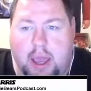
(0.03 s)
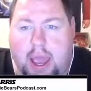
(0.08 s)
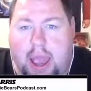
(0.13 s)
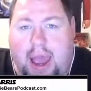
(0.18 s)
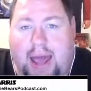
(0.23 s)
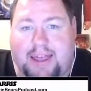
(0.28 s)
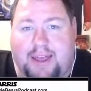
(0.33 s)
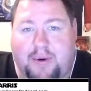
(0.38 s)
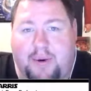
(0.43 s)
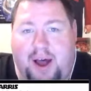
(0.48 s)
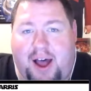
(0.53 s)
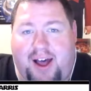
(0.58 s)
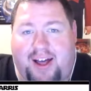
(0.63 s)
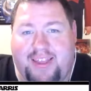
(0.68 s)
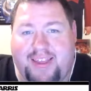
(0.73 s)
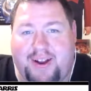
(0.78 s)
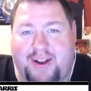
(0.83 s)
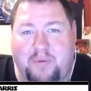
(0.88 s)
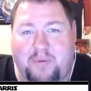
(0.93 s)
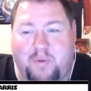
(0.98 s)
Hello, all,
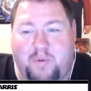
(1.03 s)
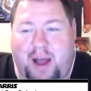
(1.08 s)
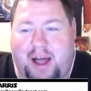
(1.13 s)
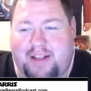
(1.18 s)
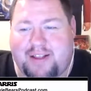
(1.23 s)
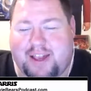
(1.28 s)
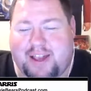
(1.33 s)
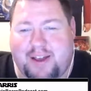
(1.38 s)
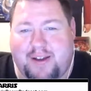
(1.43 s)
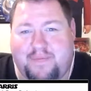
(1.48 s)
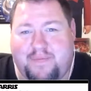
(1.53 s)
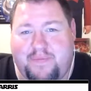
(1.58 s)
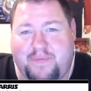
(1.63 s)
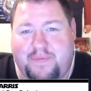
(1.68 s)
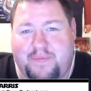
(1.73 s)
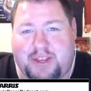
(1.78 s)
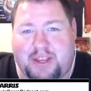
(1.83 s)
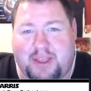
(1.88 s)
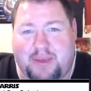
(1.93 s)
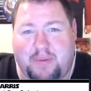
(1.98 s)
and welcome
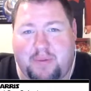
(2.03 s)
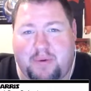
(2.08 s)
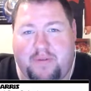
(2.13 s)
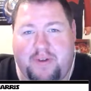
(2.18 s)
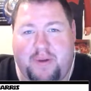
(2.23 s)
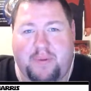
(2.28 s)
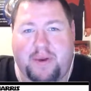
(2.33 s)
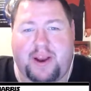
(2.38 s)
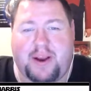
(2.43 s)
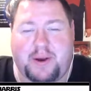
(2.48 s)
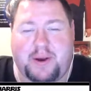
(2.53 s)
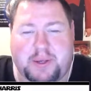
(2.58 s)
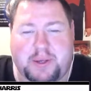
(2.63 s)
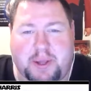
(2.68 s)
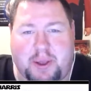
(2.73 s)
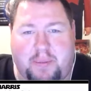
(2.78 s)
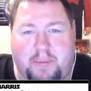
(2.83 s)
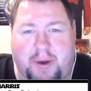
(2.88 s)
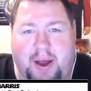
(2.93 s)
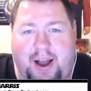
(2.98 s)
to the Movie Bears
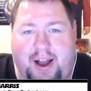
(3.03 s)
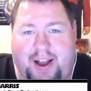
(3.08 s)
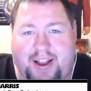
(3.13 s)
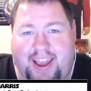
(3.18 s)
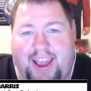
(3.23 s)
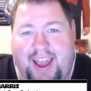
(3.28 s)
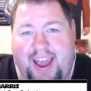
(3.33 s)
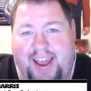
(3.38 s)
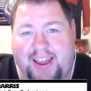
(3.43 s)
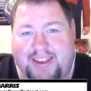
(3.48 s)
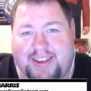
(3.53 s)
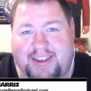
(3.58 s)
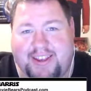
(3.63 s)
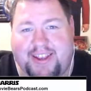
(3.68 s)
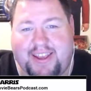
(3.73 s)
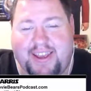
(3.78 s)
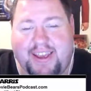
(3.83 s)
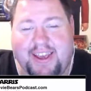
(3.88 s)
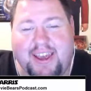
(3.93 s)
podcast.